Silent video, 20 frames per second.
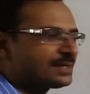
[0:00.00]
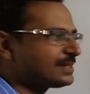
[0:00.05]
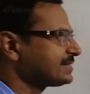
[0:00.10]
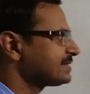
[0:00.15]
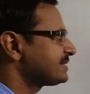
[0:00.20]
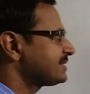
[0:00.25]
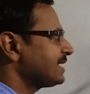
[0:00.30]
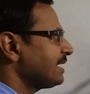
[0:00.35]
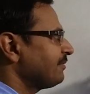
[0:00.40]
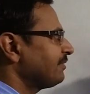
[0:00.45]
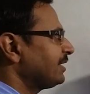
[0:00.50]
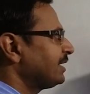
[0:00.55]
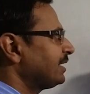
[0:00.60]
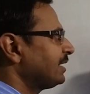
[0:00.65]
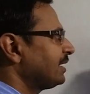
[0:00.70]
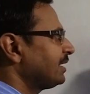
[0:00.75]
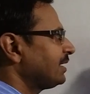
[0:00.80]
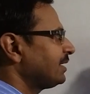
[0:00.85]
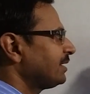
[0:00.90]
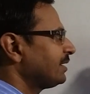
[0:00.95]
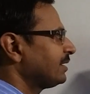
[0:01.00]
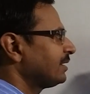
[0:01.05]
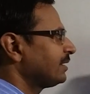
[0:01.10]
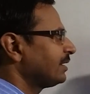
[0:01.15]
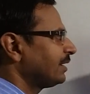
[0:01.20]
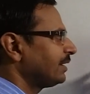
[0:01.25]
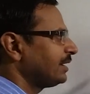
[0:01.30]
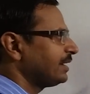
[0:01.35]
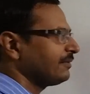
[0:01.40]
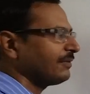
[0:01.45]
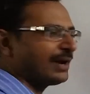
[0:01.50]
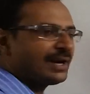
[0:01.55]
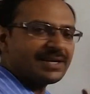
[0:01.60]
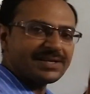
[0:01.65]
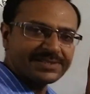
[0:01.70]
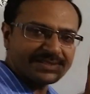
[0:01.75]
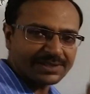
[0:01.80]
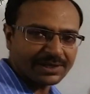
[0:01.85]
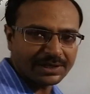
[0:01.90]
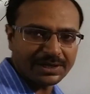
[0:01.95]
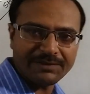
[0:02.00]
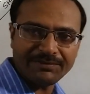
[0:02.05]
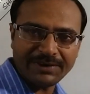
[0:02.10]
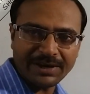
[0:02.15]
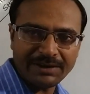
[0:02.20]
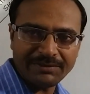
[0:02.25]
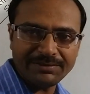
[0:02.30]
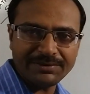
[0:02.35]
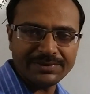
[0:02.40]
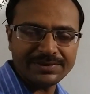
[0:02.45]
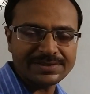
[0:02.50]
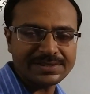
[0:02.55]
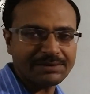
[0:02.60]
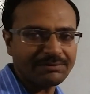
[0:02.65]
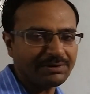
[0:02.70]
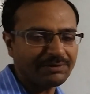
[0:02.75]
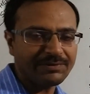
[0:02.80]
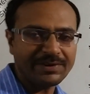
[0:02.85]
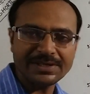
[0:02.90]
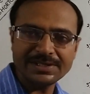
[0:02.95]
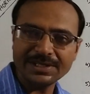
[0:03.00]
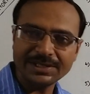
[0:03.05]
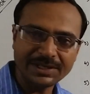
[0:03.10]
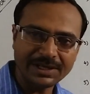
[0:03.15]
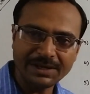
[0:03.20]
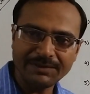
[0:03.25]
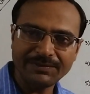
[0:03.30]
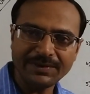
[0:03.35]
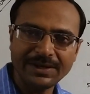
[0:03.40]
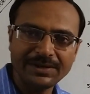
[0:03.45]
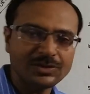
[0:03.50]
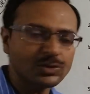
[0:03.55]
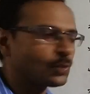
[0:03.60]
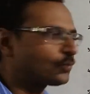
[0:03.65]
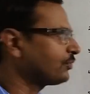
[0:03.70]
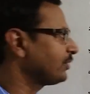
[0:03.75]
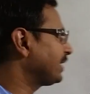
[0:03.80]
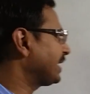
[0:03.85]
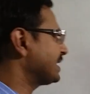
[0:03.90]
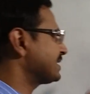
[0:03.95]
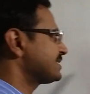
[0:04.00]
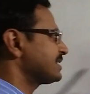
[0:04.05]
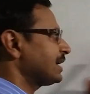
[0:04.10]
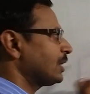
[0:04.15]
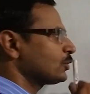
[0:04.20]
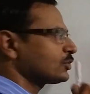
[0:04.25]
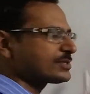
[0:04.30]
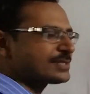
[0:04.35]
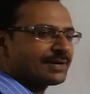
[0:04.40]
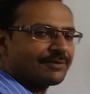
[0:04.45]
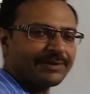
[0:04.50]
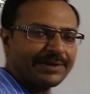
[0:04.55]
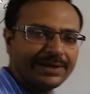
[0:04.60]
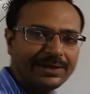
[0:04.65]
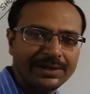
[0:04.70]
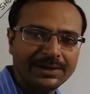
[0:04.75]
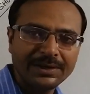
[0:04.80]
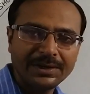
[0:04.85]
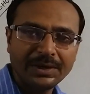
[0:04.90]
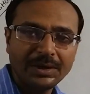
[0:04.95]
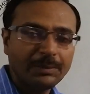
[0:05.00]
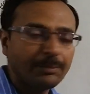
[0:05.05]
7 divides 35. 7 5s are 35, so we cancel out 7.